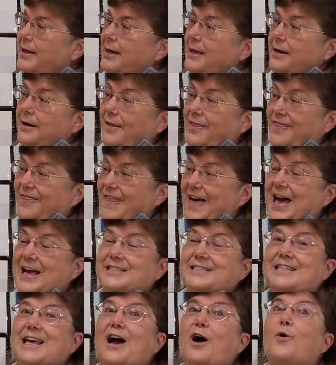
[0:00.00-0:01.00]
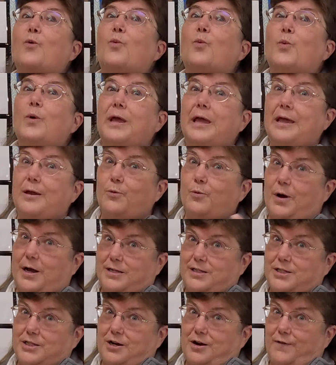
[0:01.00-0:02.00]
it in, and that's how we
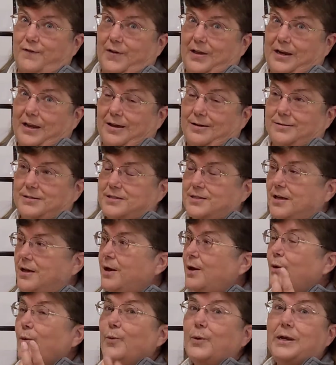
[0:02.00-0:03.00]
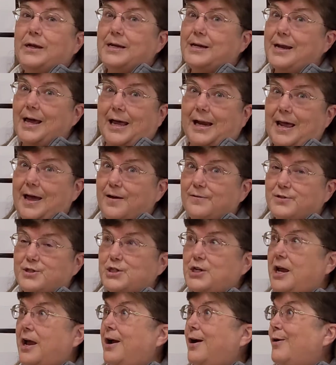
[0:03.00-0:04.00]
watched our videos. We did not have
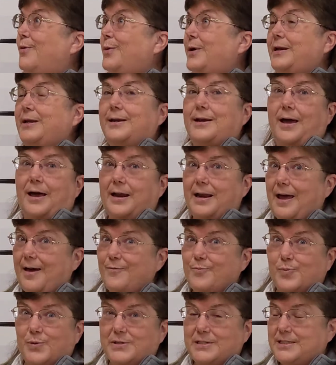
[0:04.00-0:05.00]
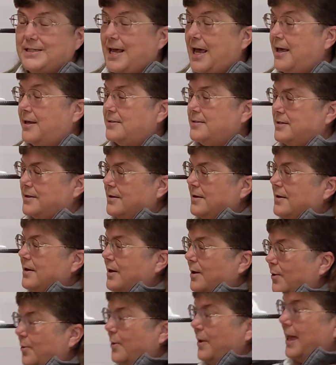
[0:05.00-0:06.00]
Share. We did not have Present.
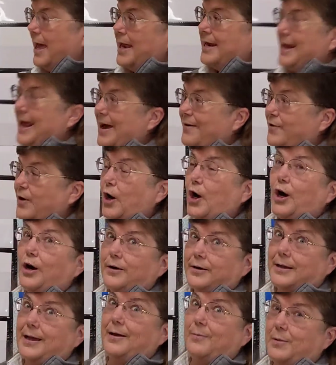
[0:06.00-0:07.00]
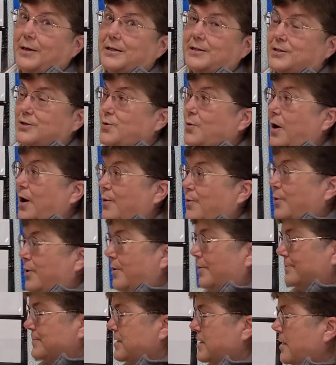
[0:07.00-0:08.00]
We had to have a cart come into our
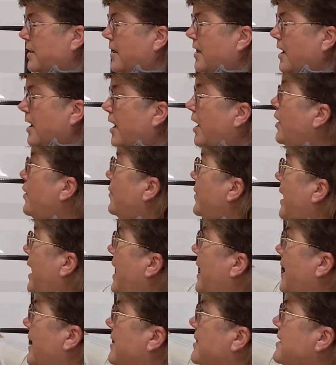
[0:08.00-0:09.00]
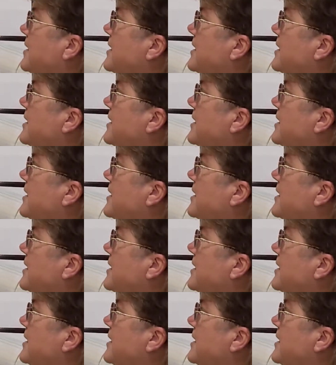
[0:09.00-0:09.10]
rooms. Okay,